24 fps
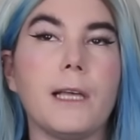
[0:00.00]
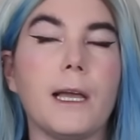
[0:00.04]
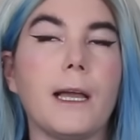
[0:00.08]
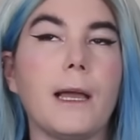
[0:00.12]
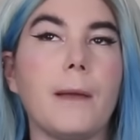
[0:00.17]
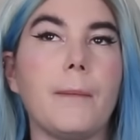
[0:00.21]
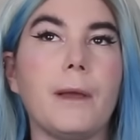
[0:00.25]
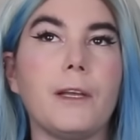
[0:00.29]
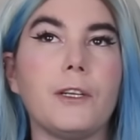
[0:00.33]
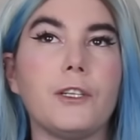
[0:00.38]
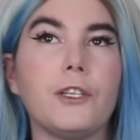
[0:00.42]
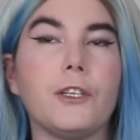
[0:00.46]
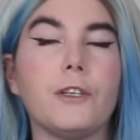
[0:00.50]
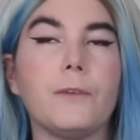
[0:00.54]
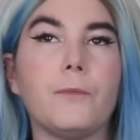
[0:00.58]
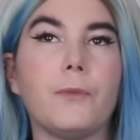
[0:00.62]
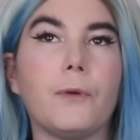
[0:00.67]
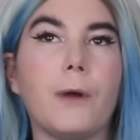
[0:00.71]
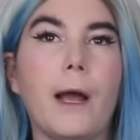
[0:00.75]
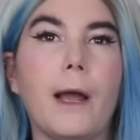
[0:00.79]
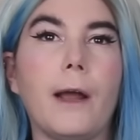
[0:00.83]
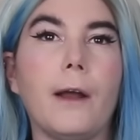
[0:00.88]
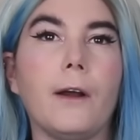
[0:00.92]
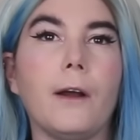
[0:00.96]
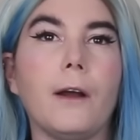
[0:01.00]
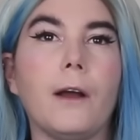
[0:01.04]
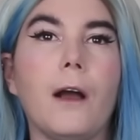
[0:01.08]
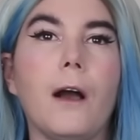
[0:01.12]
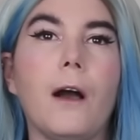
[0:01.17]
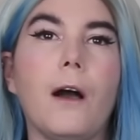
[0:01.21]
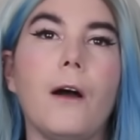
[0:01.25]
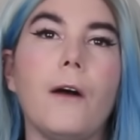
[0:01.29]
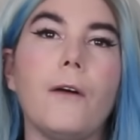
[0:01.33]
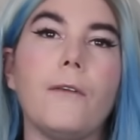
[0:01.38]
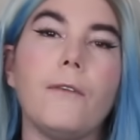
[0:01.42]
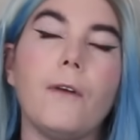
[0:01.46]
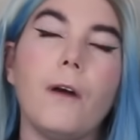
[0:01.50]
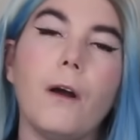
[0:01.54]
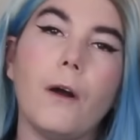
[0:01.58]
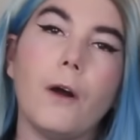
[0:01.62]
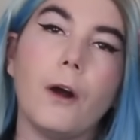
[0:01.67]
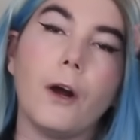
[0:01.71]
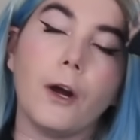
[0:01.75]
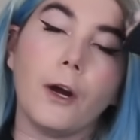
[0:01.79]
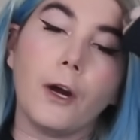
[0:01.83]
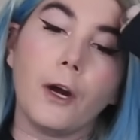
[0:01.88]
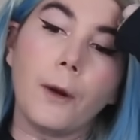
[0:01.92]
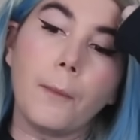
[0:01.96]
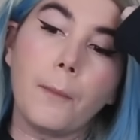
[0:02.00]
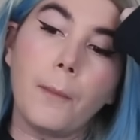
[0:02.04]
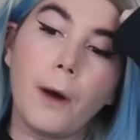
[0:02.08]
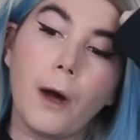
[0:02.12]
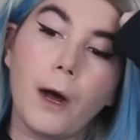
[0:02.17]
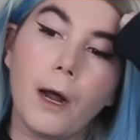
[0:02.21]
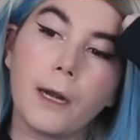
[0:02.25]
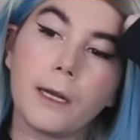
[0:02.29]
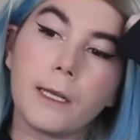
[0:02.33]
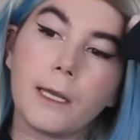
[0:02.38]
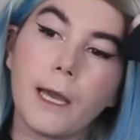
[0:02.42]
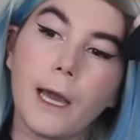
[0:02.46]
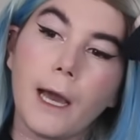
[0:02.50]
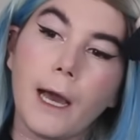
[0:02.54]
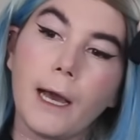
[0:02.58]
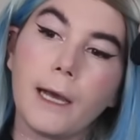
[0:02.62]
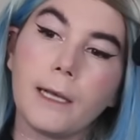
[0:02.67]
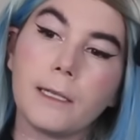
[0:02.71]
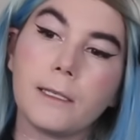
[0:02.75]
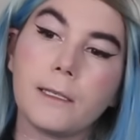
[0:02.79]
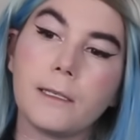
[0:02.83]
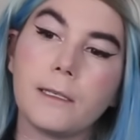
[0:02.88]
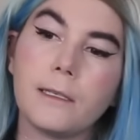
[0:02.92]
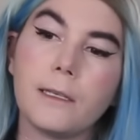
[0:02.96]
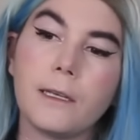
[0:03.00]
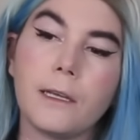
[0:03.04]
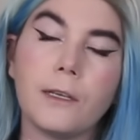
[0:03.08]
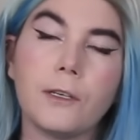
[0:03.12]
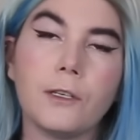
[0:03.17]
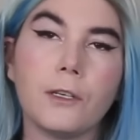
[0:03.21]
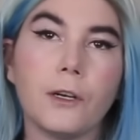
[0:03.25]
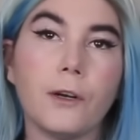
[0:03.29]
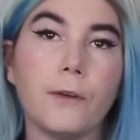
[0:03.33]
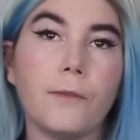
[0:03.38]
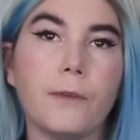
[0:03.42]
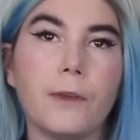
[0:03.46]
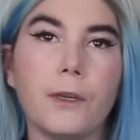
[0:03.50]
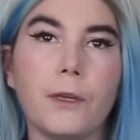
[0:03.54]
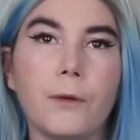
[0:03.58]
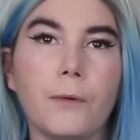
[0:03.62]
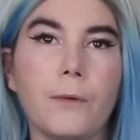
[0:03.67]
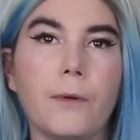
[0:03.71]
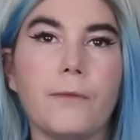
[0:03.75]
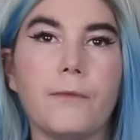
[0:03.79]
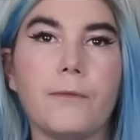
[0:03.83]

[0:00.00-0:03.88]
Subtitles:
like I mentioned prior, of her podcast interview,